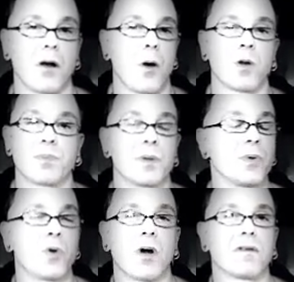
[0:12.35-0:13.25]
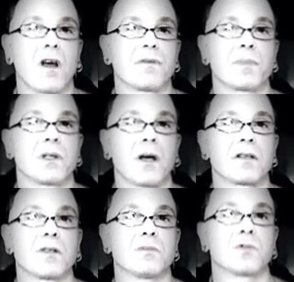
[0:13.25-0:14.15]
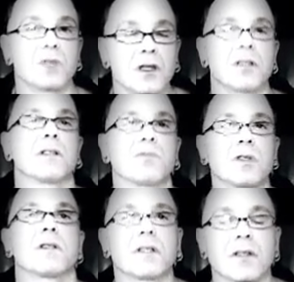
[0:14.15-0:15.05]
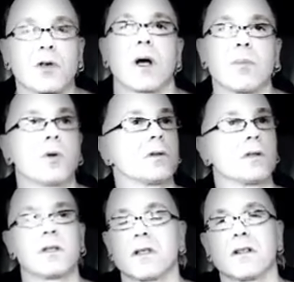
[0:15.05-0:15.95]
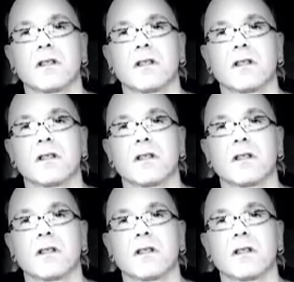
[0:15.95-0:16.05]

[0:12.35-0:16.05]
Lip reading: all the people who have left me like some really incredible